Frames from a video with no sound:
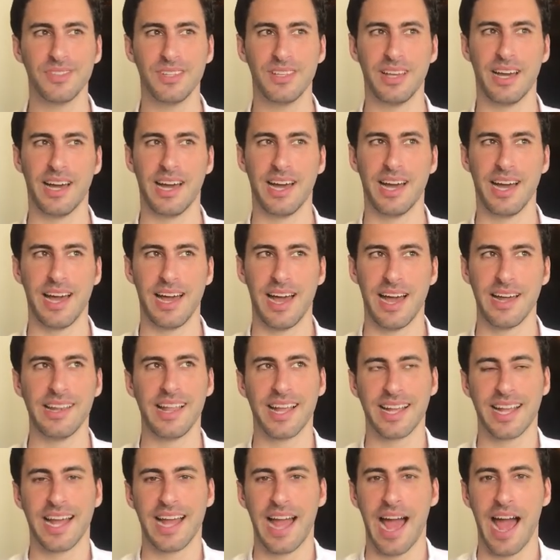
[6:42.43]
I, I,
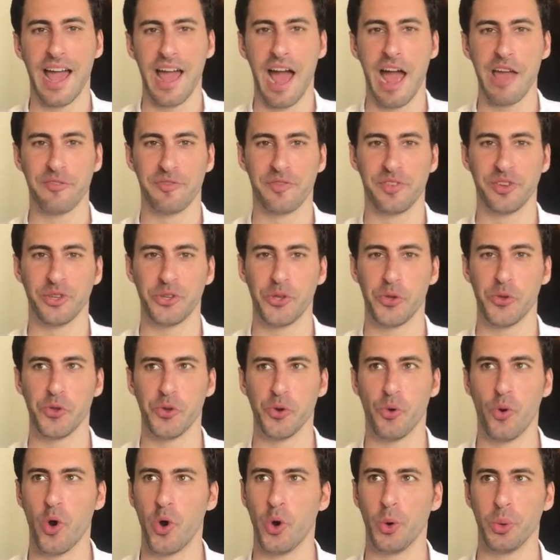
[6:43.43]
like I, I feel you.
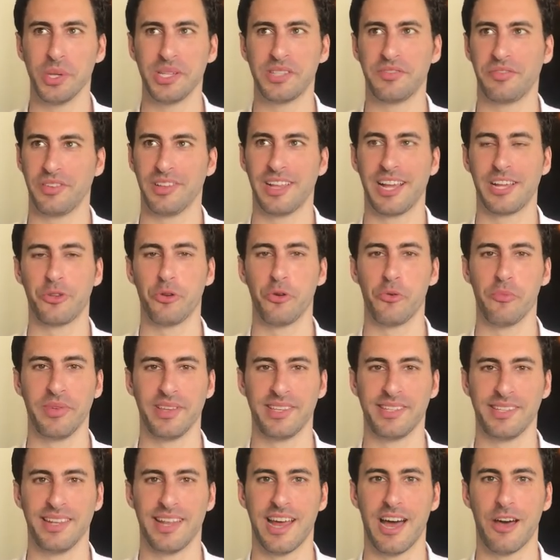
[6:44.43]
You always feel like you're
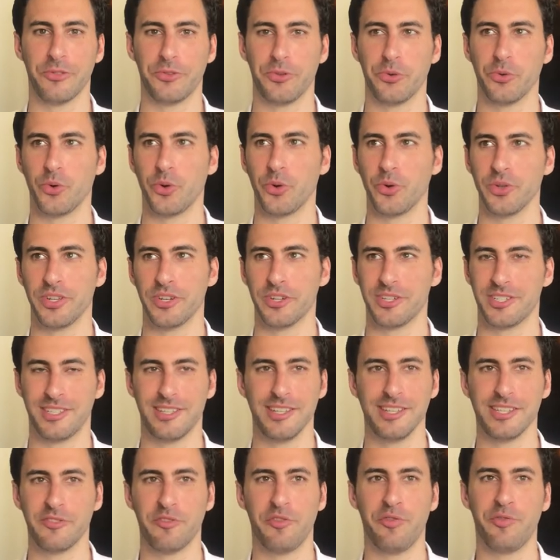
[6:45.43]
missing out. You there's
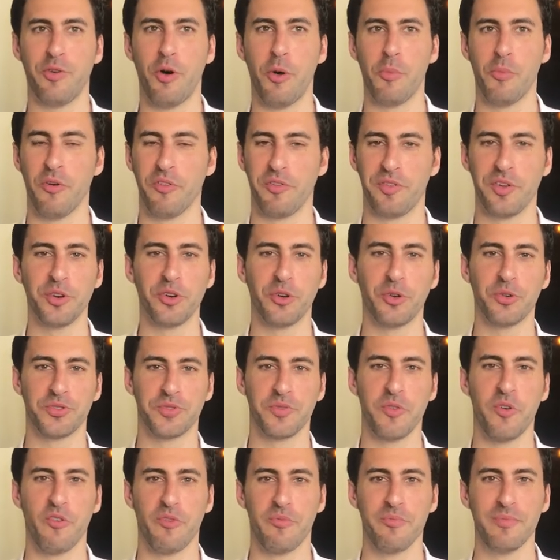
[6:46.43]
this form of fear
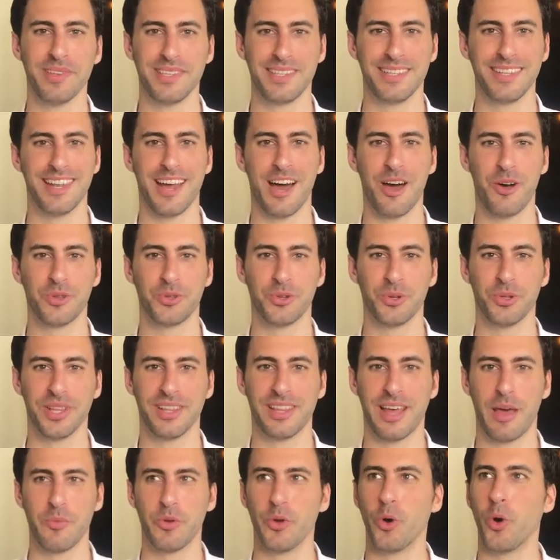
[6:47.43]
of missing out all the
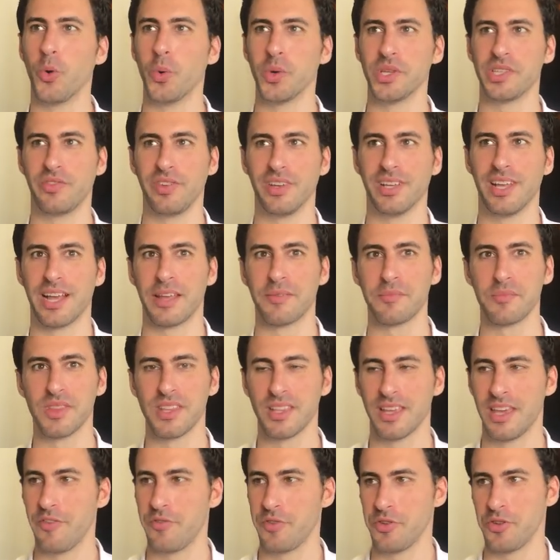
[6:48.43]
time. You always feel like
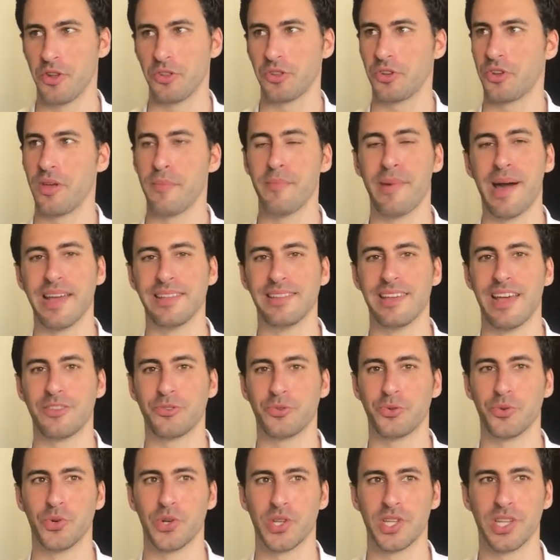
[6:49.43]
if you're not going to buy that
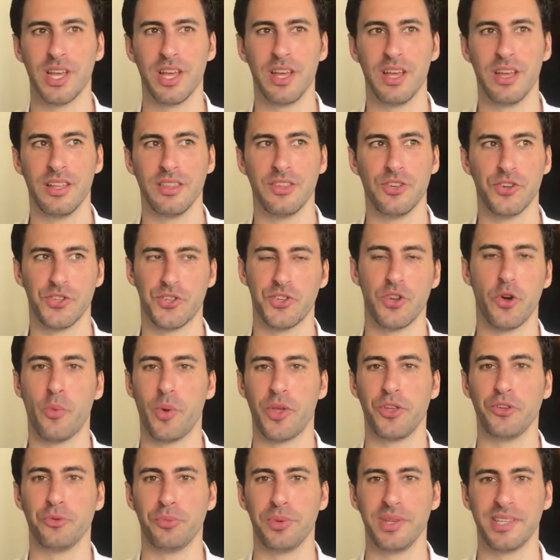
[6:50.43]
course, there's no
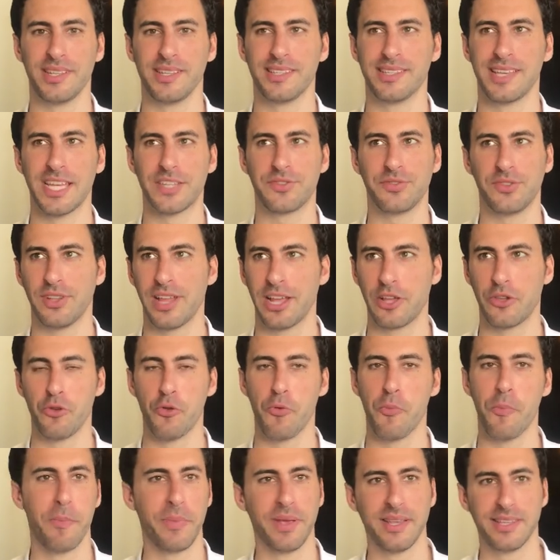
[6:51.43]
way you'll be successful. Like
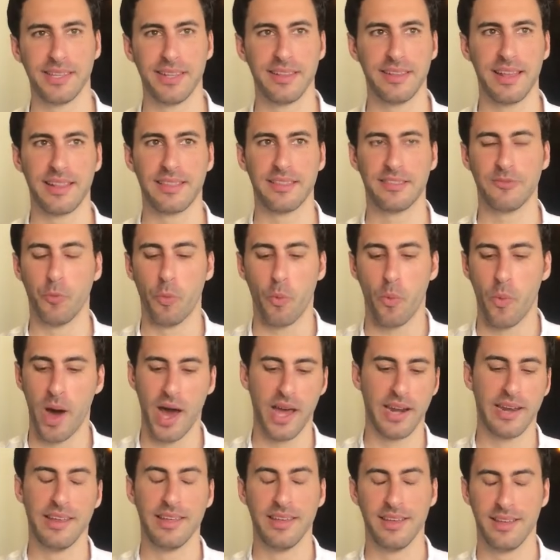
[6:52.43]
you're missing that
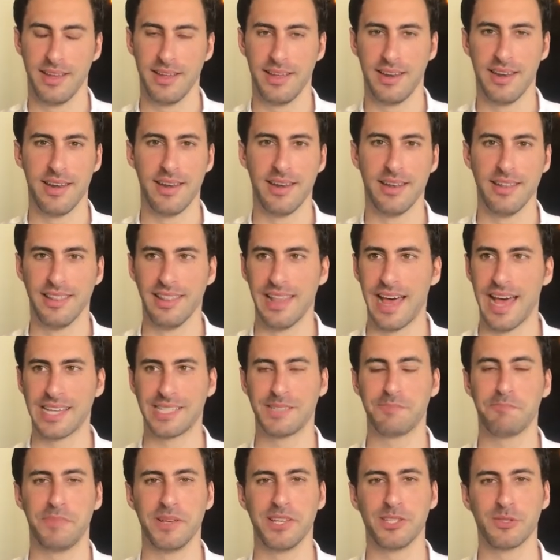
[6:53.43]
one
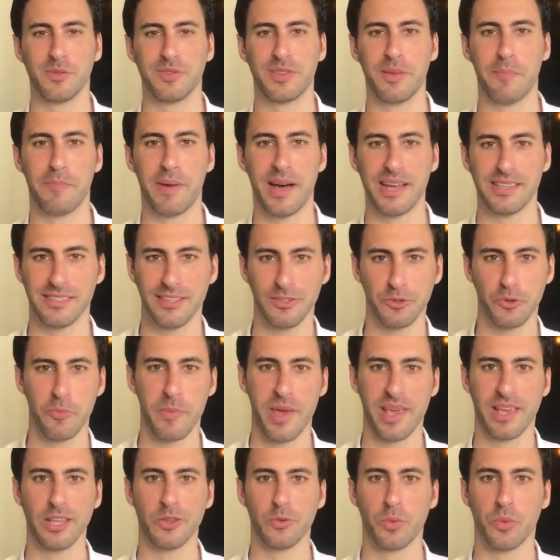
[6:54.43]
last piece of the puzzle to
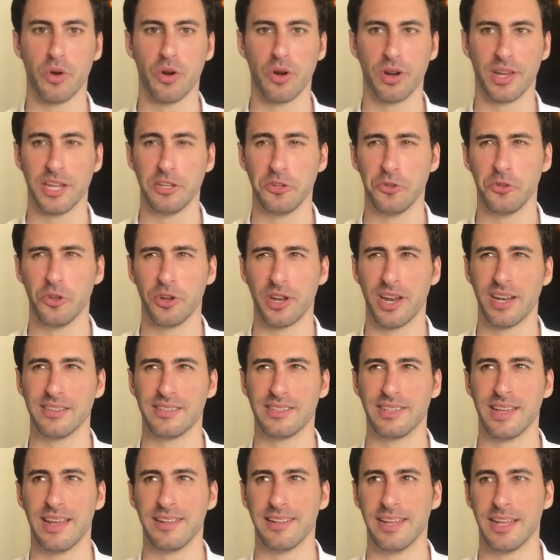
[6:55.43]
make it work, and you don't
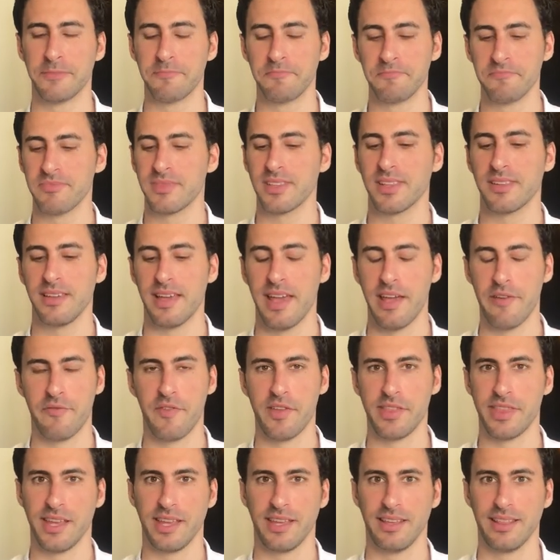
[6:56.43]
understand that
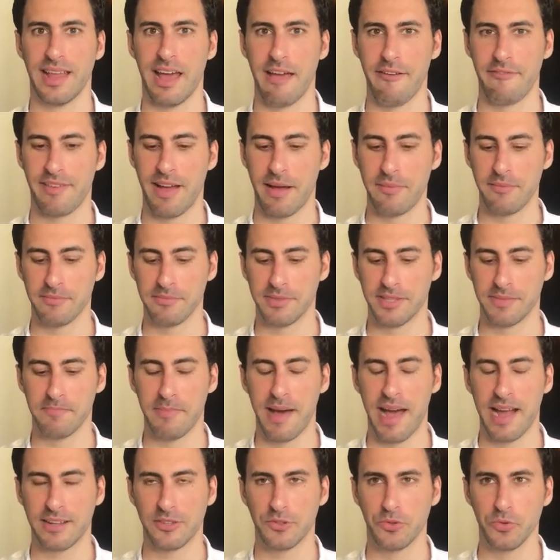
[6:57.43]
everything in life comes
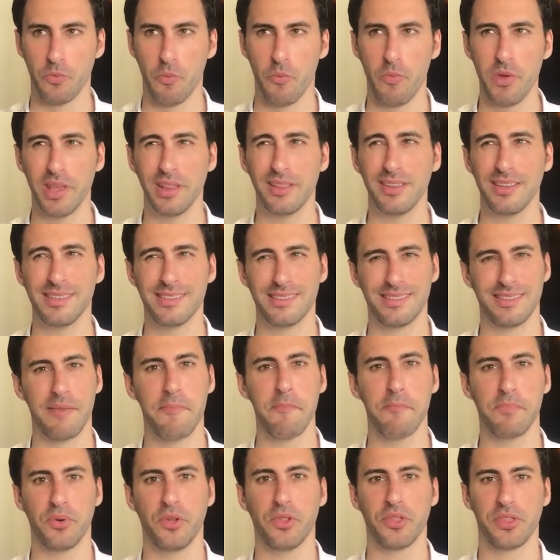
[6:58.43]
back to really
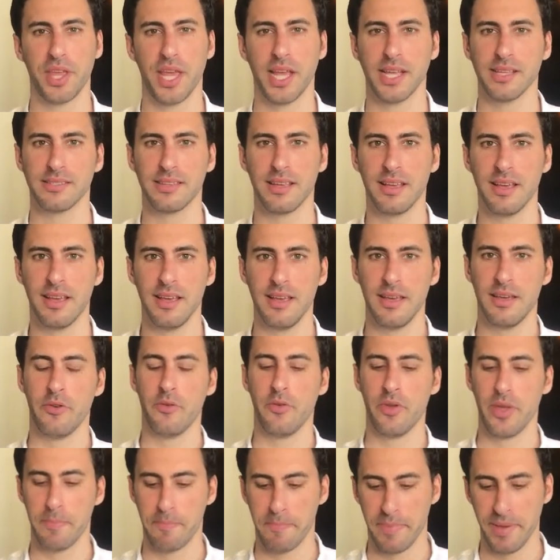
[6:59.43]
simple things,
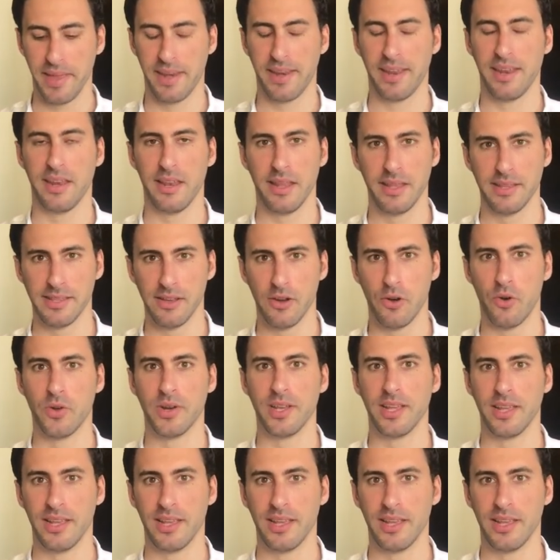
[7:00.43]
repeating it on,